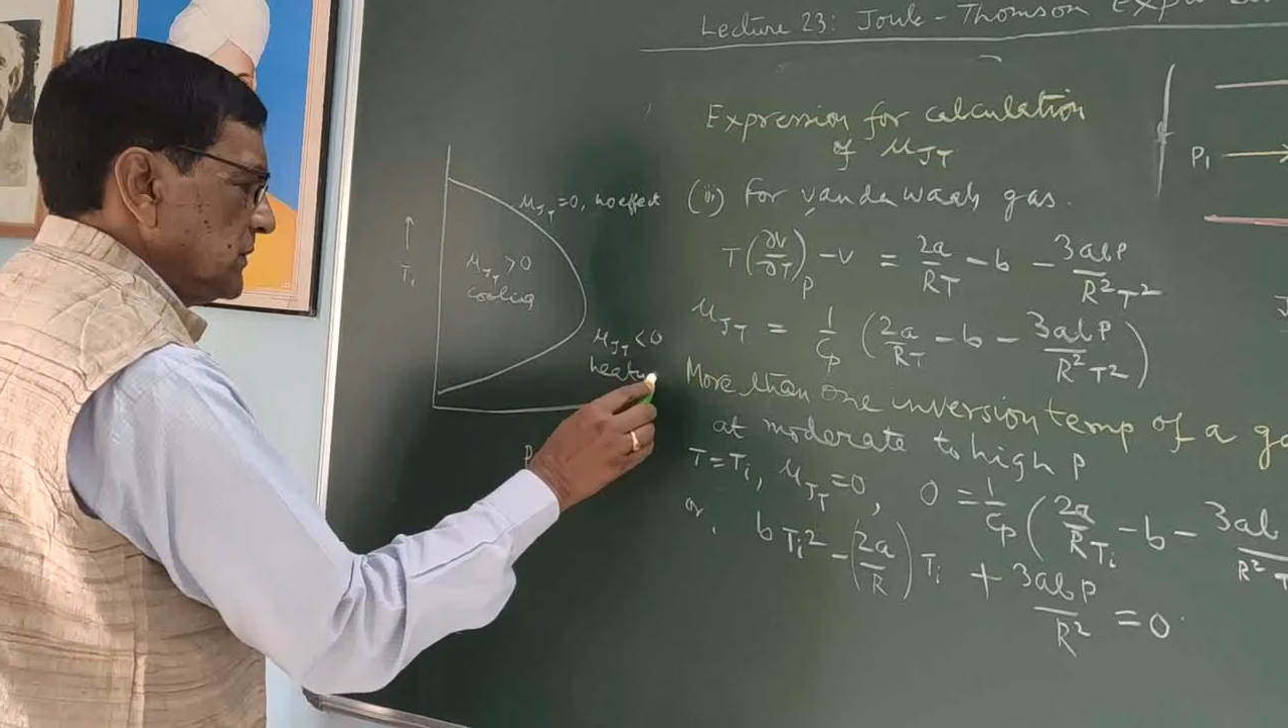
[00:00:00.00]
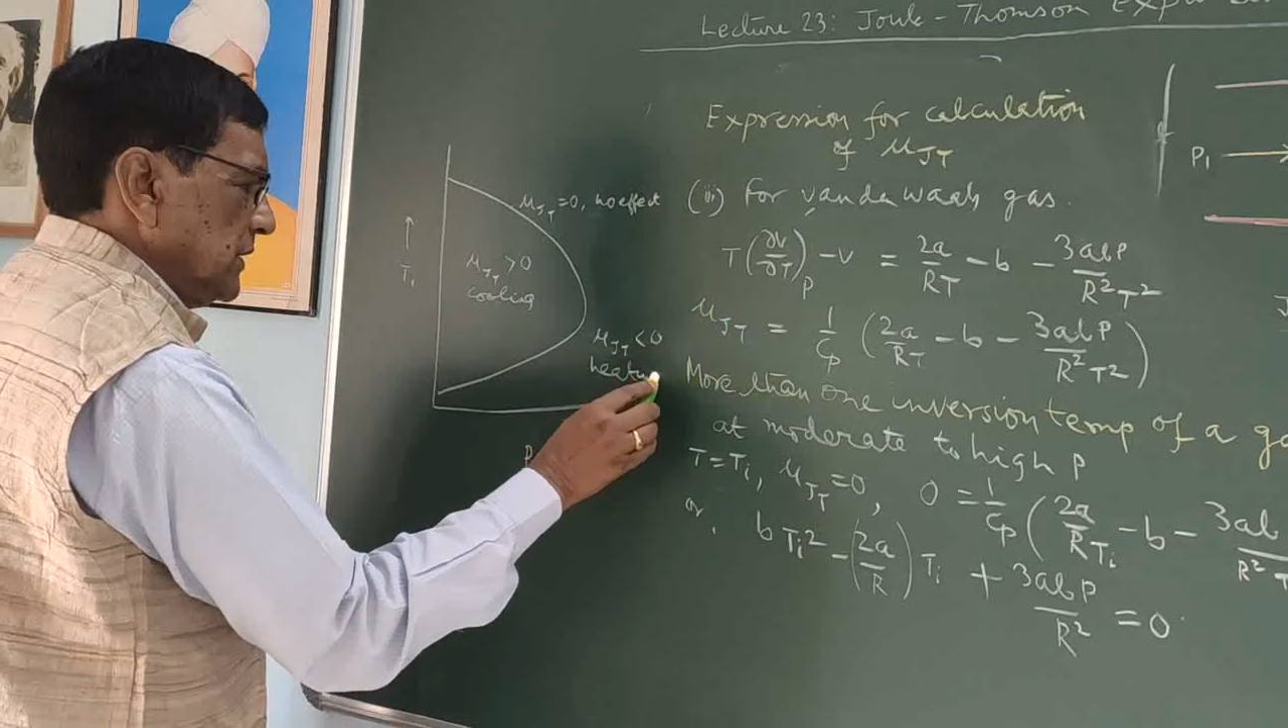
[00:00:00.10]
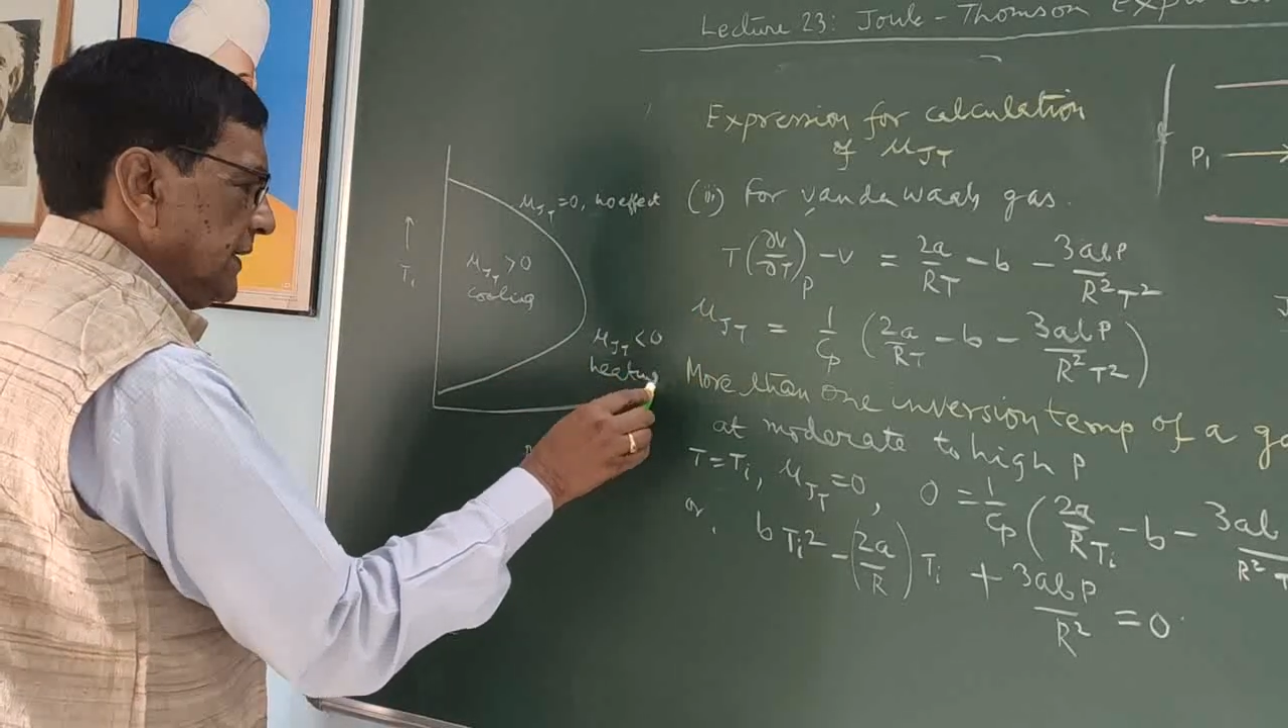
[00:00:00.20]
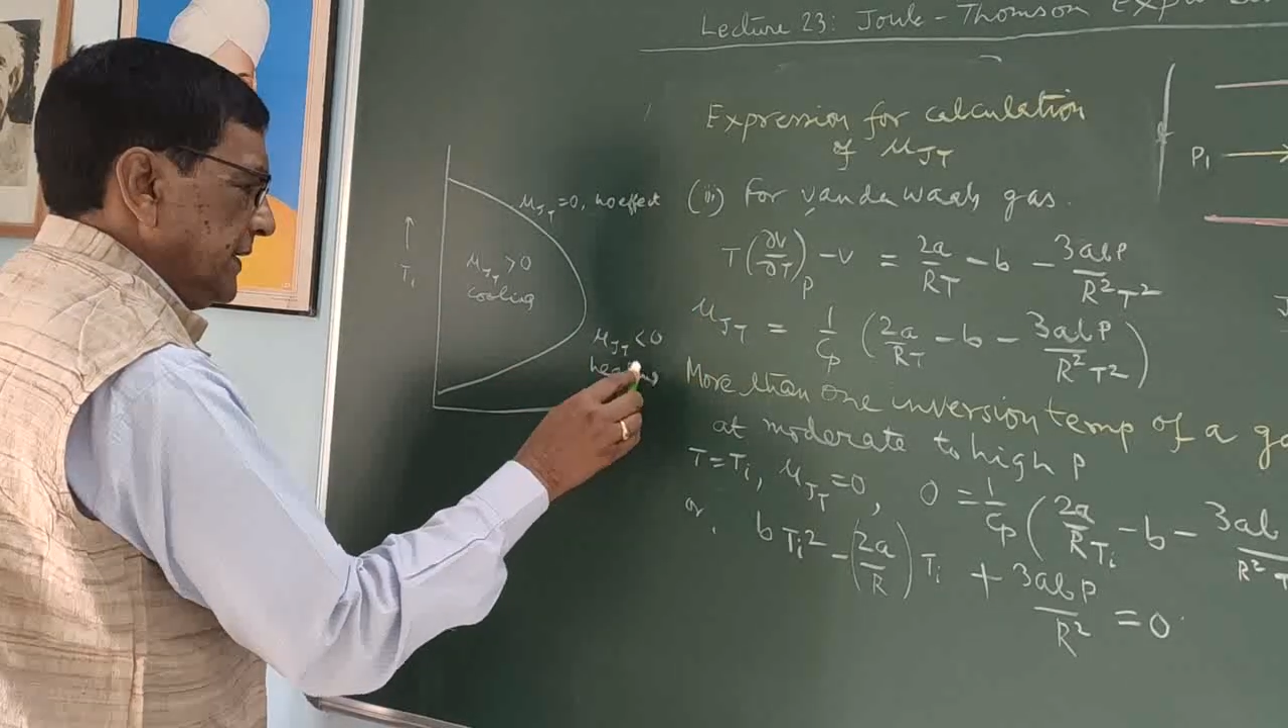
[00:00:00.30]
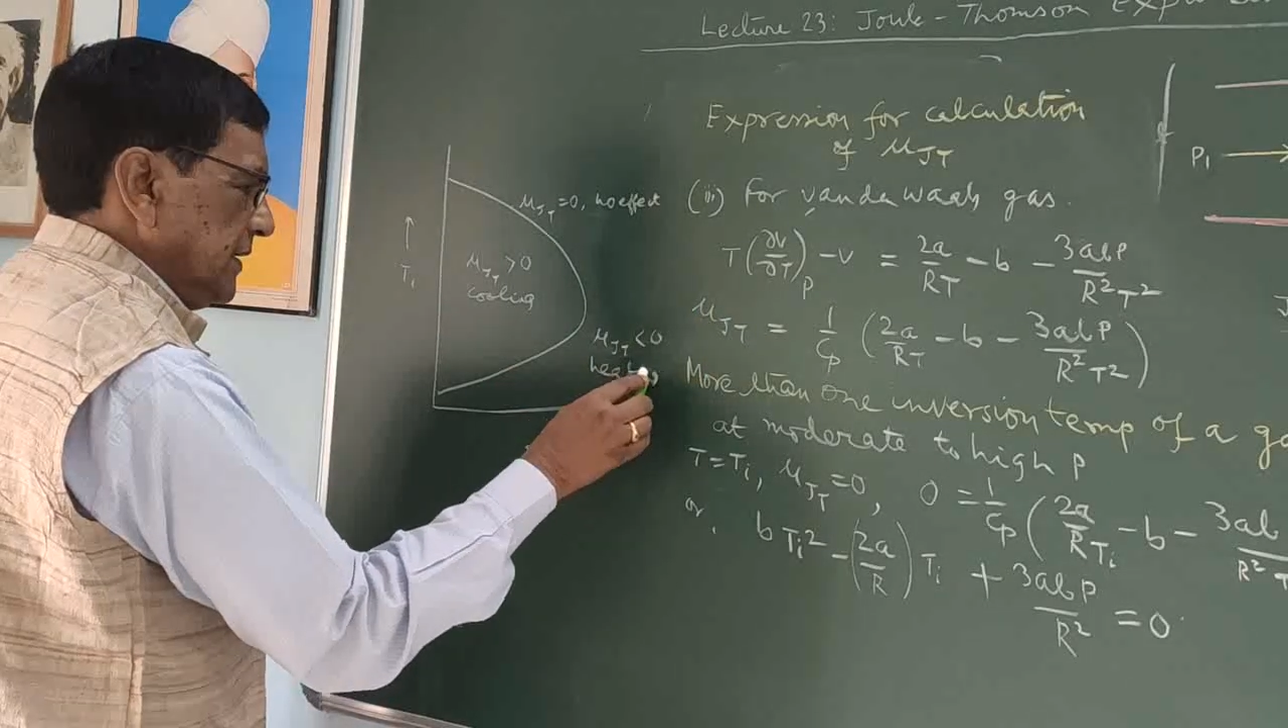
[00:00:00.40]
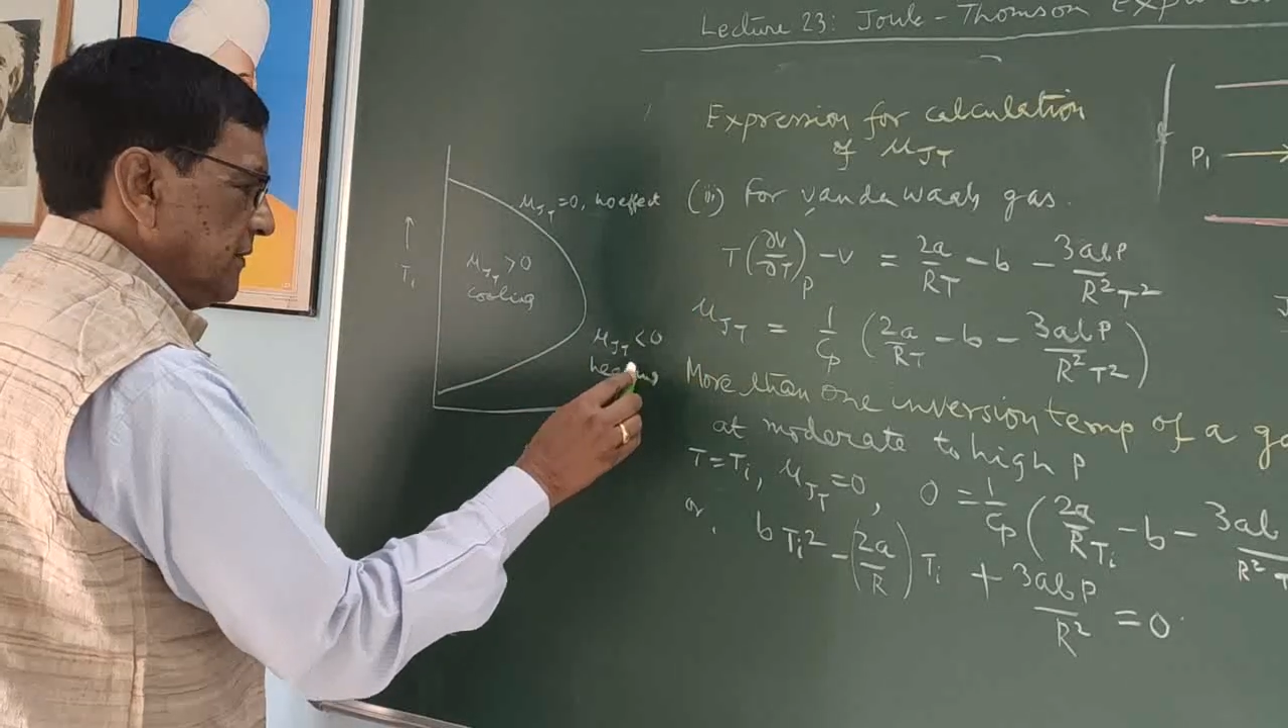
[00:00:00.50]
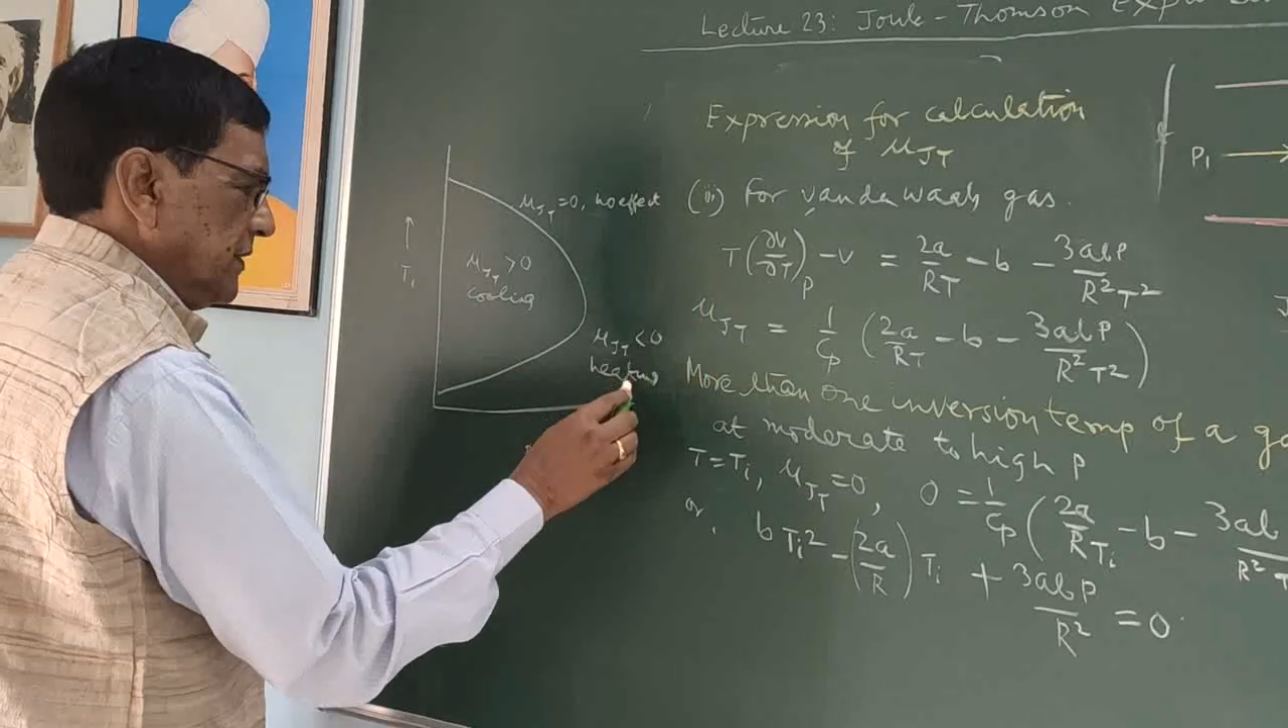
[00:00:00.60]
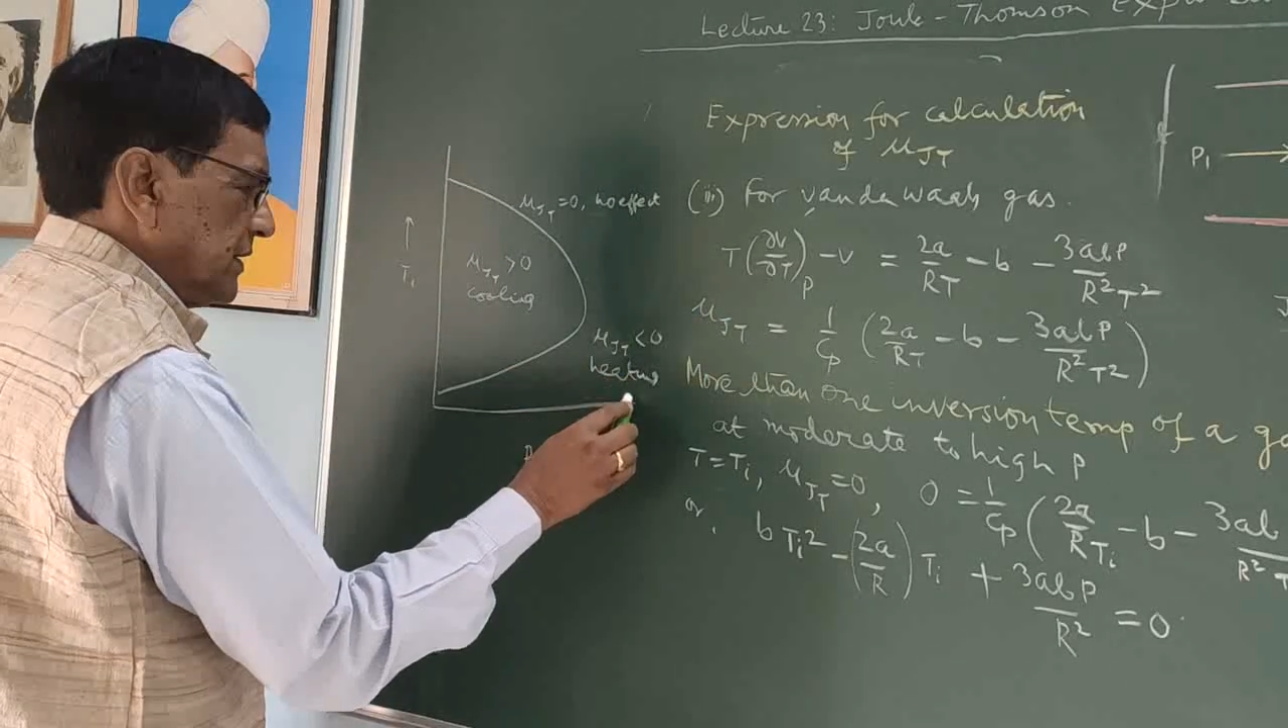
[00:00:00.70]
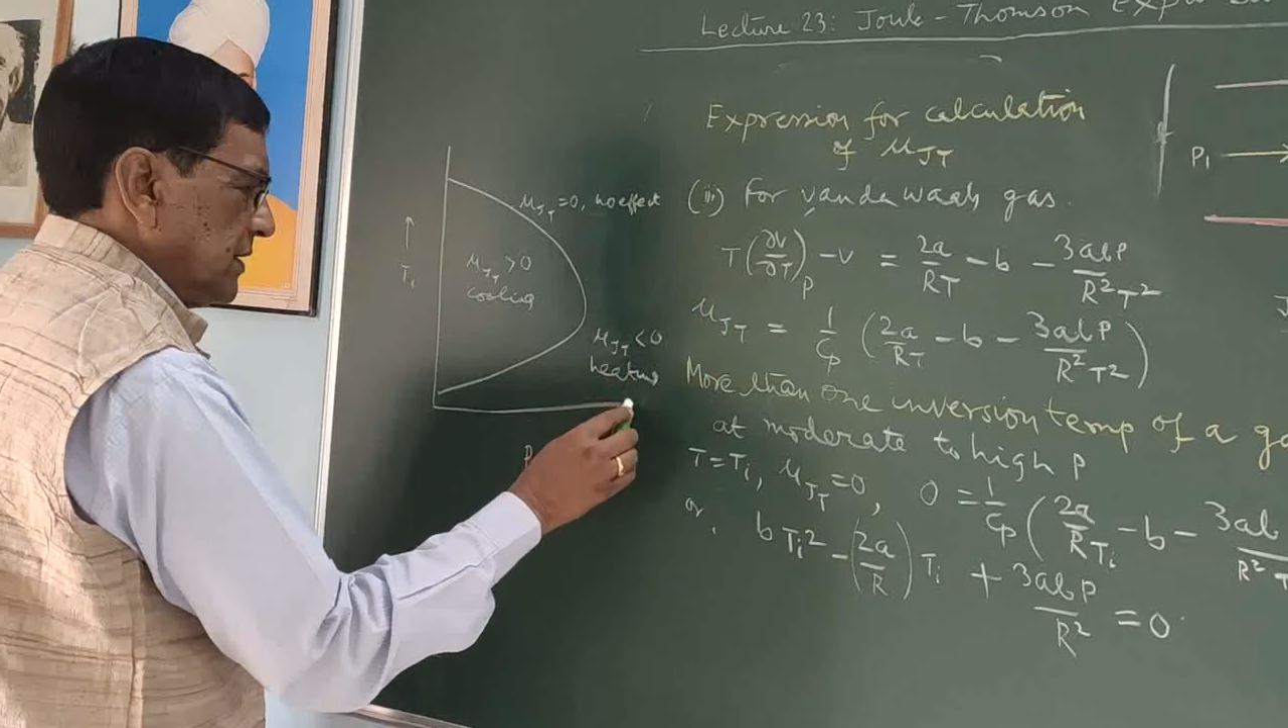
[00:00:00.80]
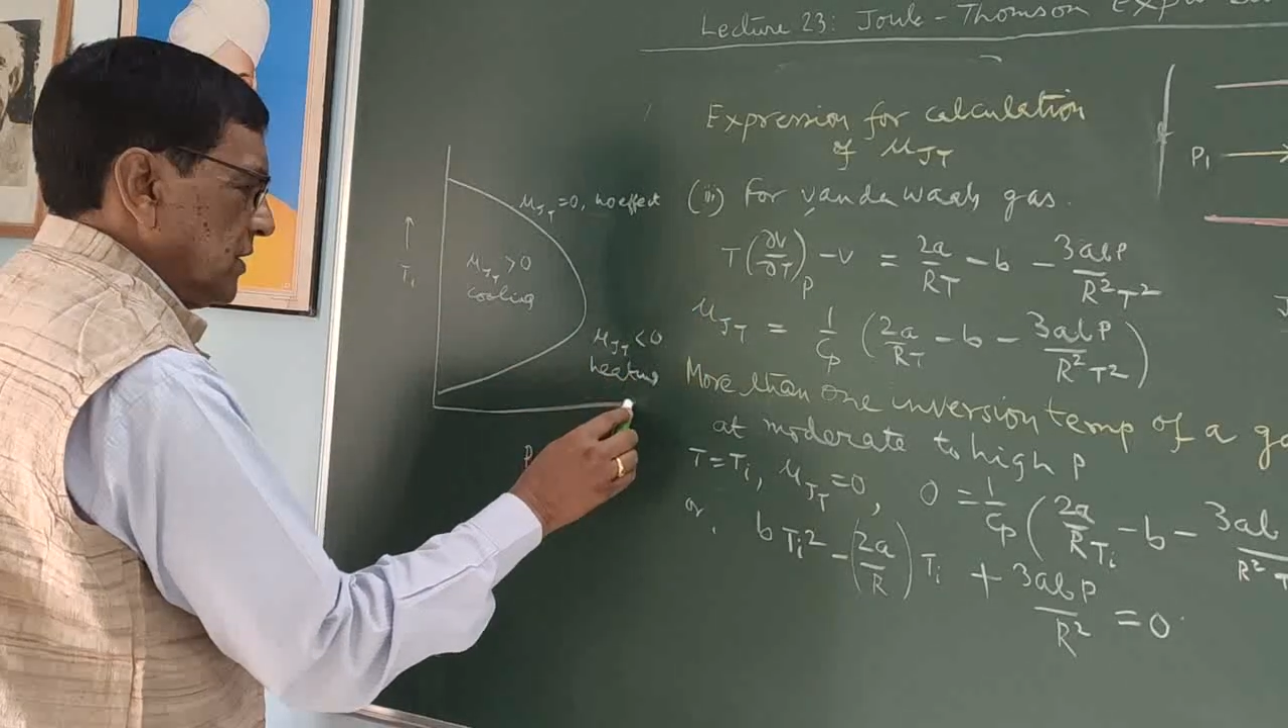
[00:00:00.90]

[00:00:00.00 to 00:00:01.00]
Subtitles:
Heating effect.